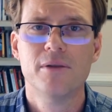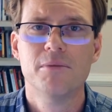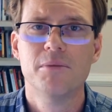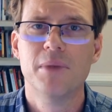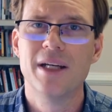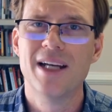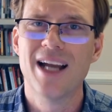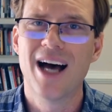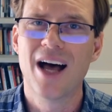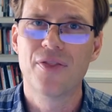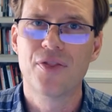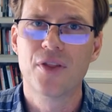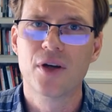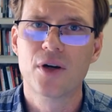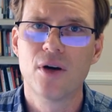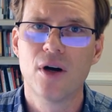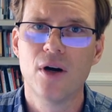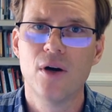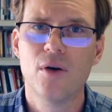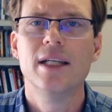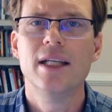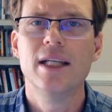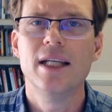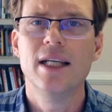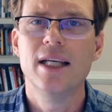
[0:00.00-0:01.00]
but not the
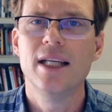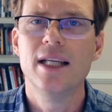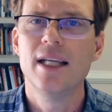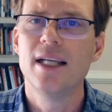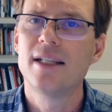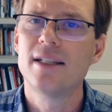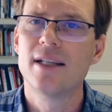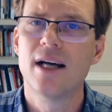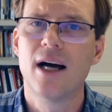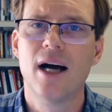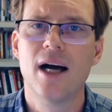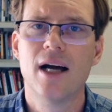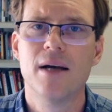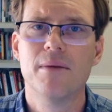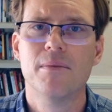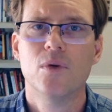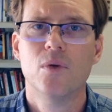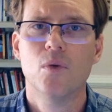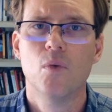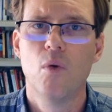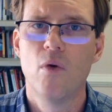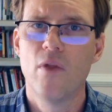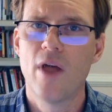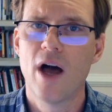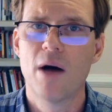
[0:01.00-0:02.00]
growth, anytime
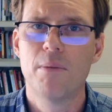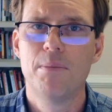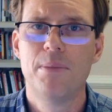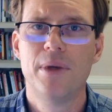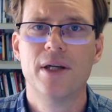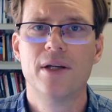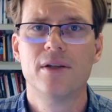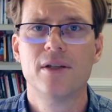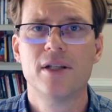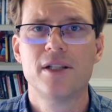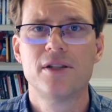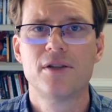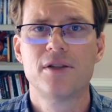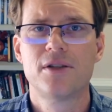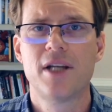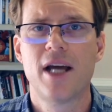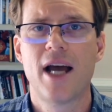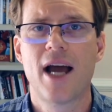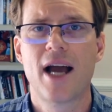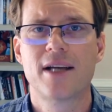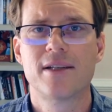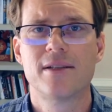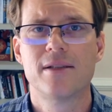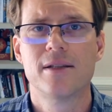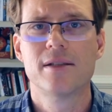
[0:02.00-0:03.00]
without penalties or
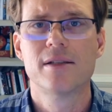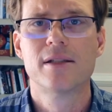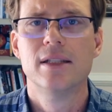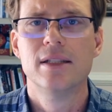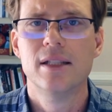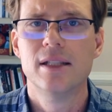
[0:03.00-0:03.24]
taxes.